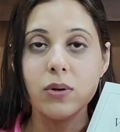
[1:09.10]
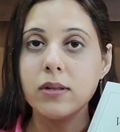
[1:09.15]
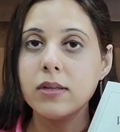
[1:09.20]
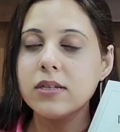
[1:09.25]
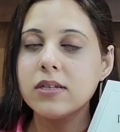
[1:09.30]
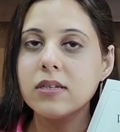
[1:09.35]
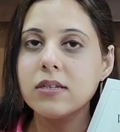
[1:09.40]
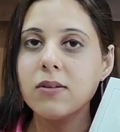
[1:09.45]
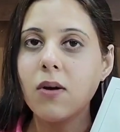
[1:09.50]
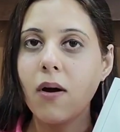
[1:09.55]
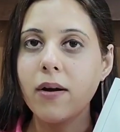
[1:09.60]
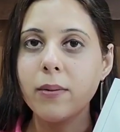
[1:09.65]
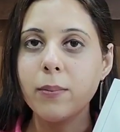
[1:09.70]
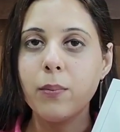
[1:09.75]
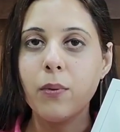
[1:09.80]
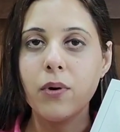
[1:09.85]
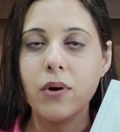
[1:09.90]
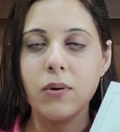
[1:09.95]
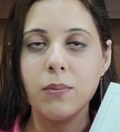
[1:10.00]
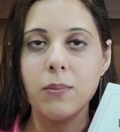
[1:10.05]
this is not a
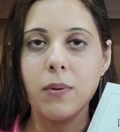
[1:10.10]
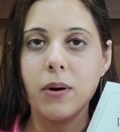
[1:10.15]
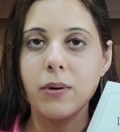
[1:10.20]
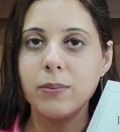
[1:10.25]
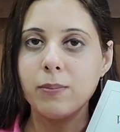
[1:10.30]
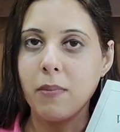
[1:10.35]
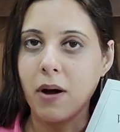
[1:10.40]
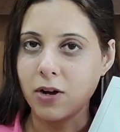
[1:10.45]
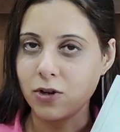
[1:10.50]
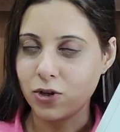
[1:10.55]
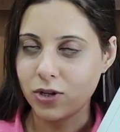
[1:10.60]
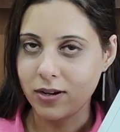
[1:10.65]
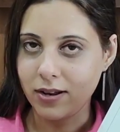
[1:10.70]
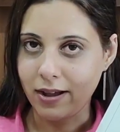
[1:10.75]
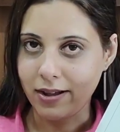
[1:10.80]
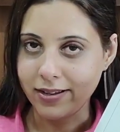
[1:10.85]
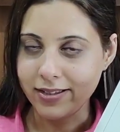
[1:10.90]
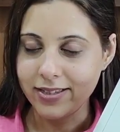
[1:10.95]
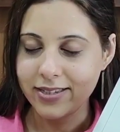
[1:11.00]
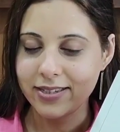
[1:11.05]
book about
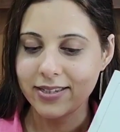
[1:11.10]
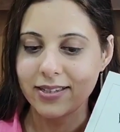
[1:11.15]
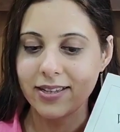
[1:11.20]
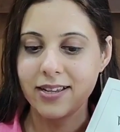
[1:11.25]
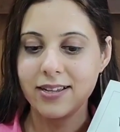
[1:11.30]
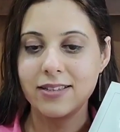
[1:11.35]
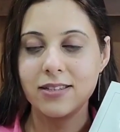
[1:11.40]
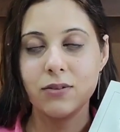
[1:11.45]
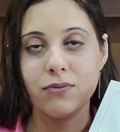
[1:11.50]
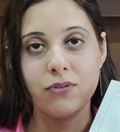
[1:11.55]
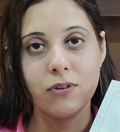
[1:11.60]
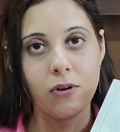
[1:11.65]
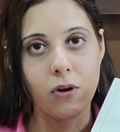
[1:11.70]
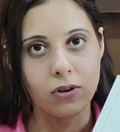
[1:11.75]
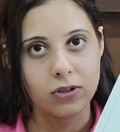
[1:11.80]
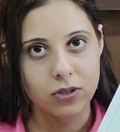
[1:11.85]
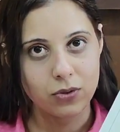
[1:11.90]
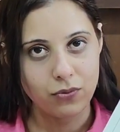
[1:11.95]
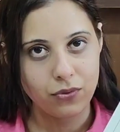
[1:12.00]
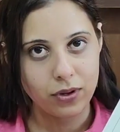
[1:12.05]
martial arts. It's a
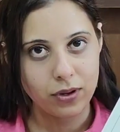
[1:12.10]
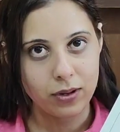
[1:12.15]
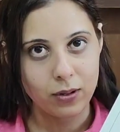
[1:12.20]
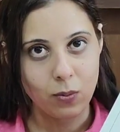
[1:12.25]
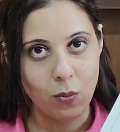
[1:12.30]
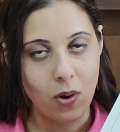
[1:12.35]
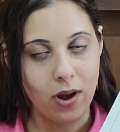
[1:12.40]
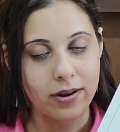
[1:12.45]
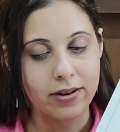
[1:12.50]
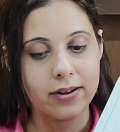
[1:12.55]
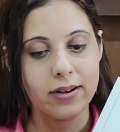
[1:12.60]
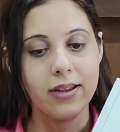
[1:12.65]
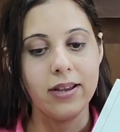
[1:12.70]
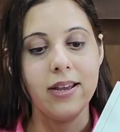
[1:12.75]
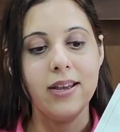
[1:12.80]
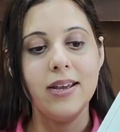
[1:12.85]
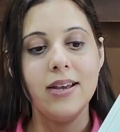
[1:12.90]
philosophical one.